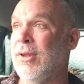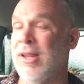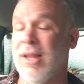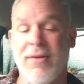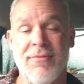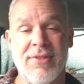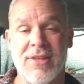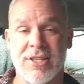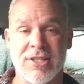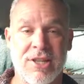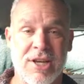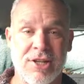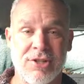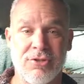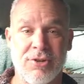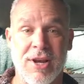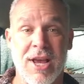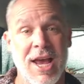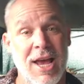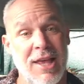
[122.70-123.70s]
will love this
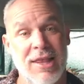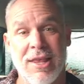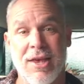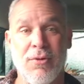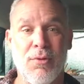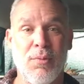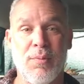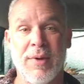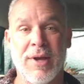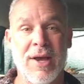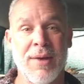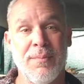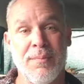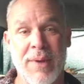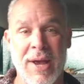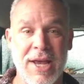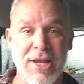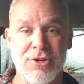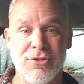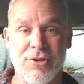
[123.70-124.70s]
country. And they will become
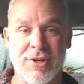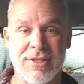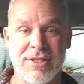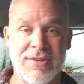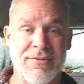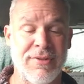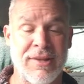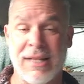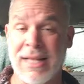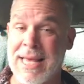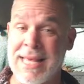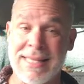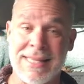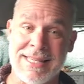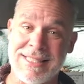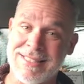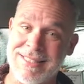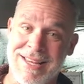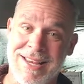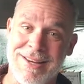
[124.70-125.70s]
patriots of the land
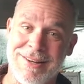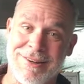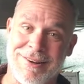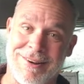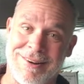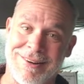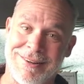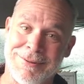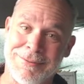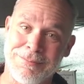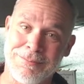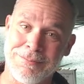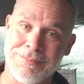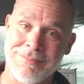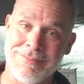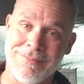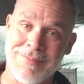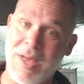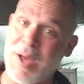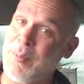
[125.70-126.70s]
they stand on,
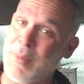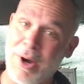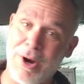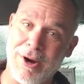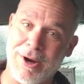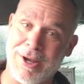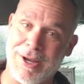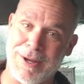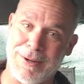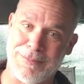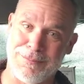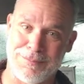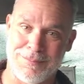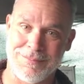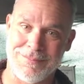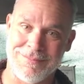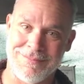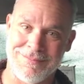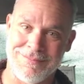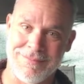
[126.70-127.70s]
America.
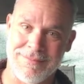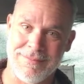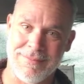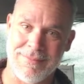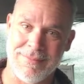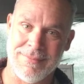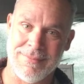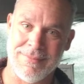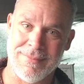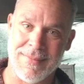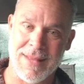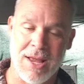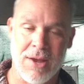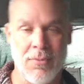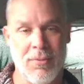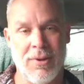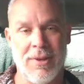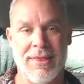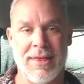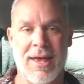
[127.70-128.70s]

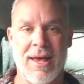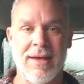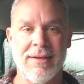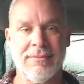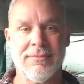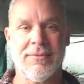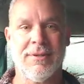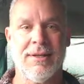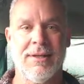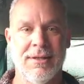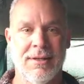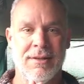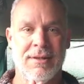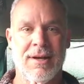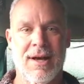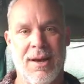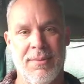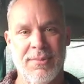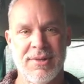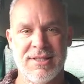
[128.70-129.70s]
And with that,
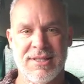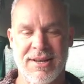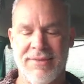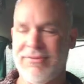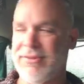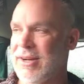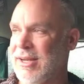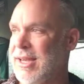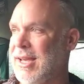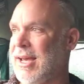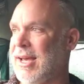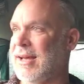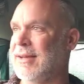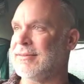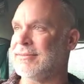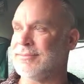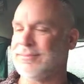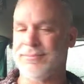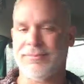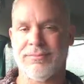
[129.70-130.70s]
I'm going to say fuck yeah